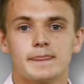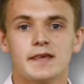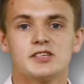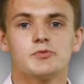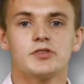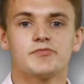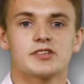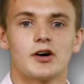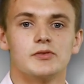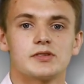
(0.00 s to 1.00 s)
These were the
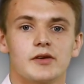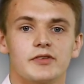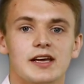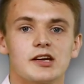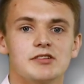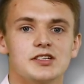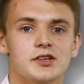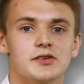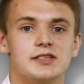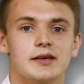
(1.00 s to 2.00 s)
result of an
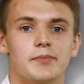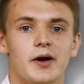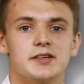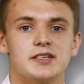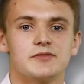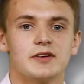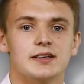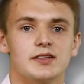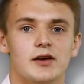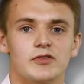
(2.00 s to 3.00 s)
increased use in purchased
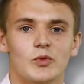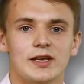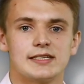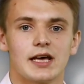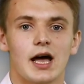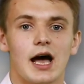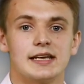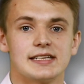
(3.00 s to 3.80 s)
feed over the winter